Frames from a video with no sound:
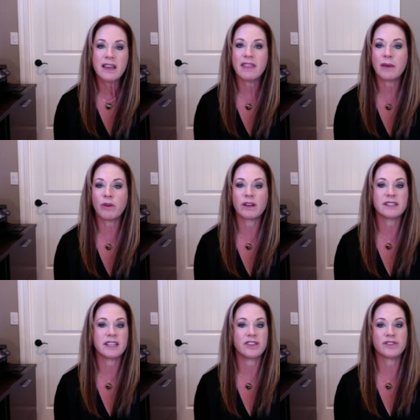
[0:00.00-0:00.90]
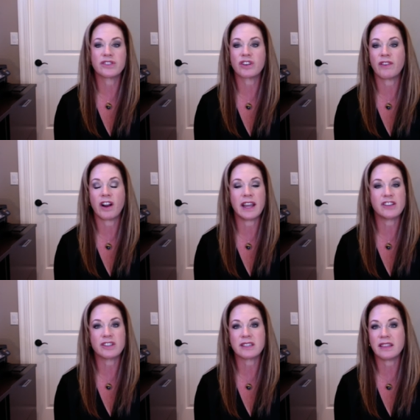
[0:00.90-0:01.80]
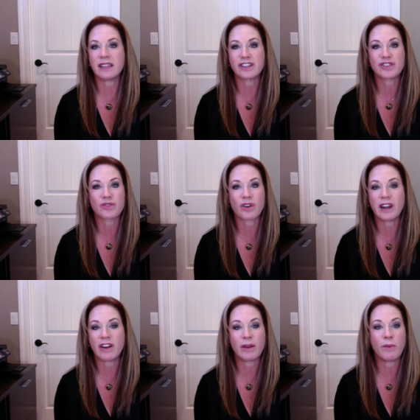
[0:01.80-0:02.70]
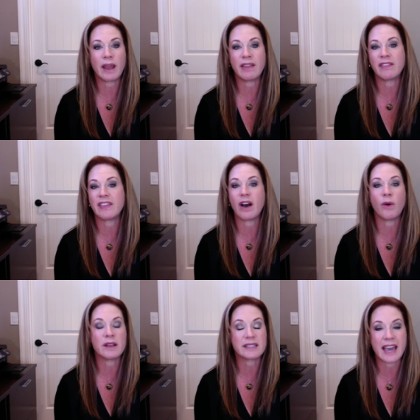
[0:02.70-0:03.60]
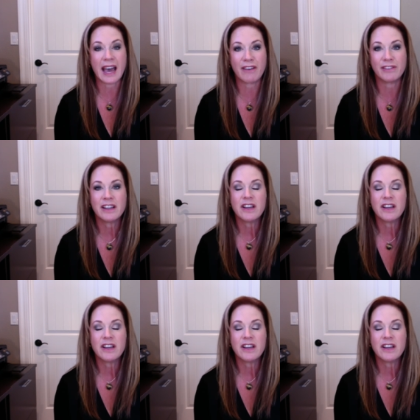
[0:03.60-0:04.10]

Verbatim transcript: They will continue to serve our agents in the extraordinary way that they always have.